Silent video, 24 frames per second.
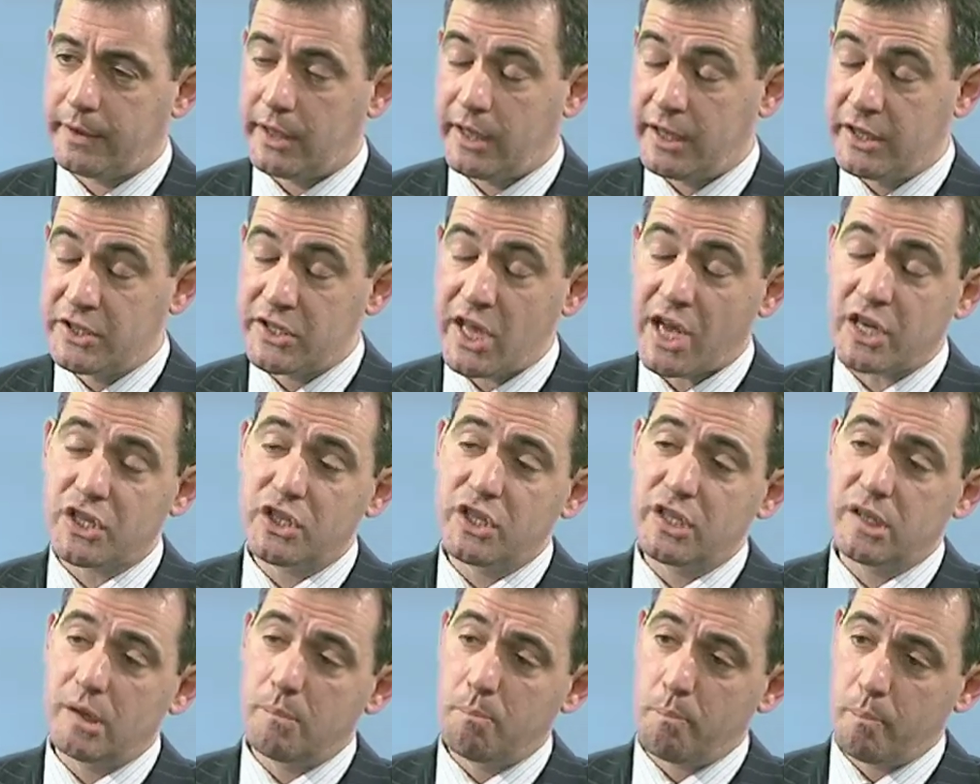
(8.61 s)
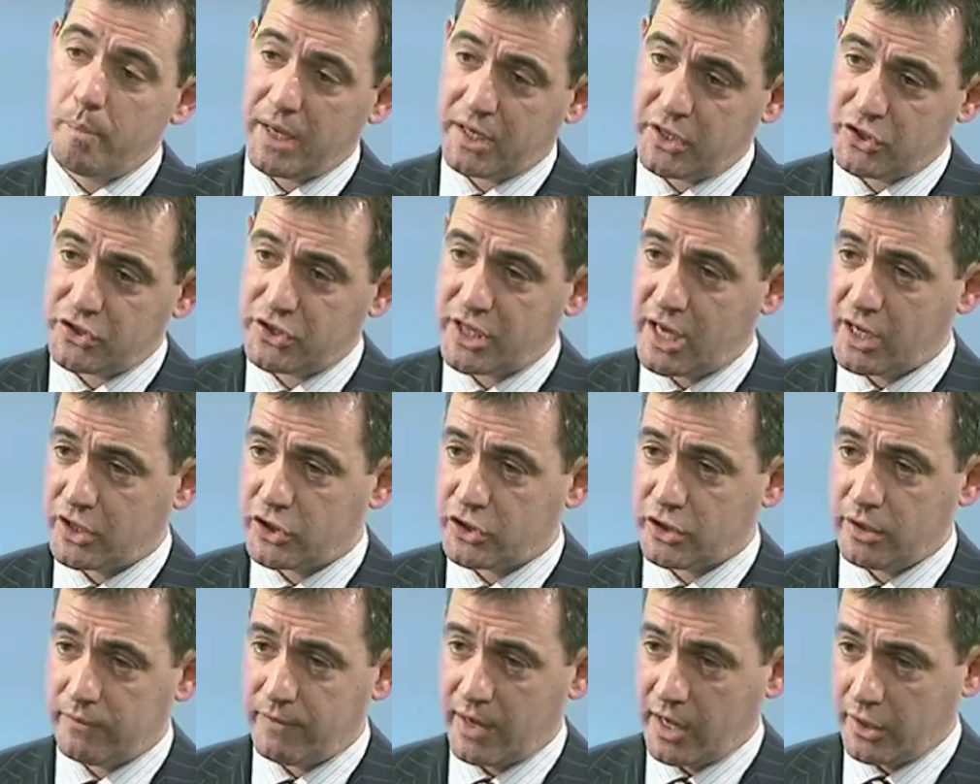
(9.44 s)
and it's actually the biggest
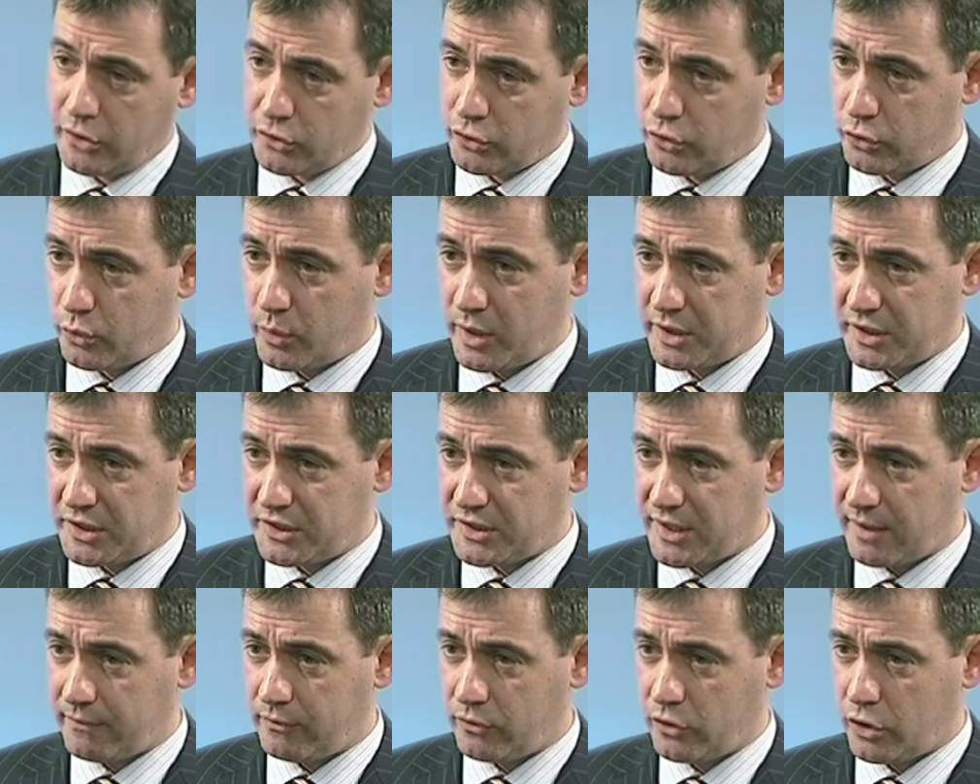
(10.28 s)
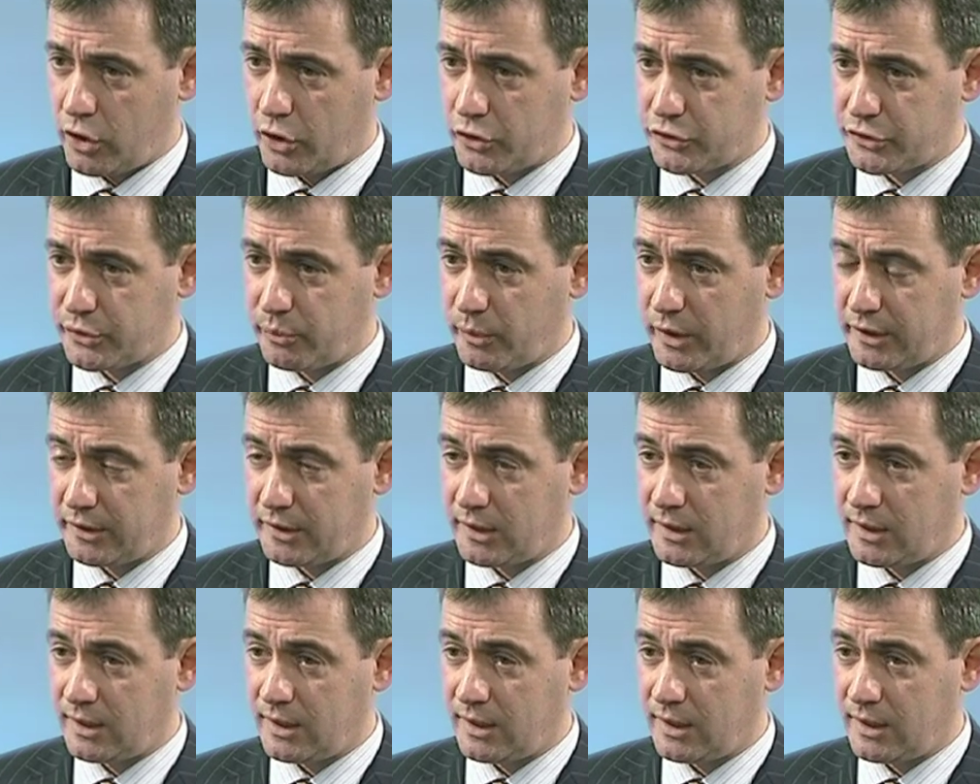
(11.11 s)
section of ISO 27001.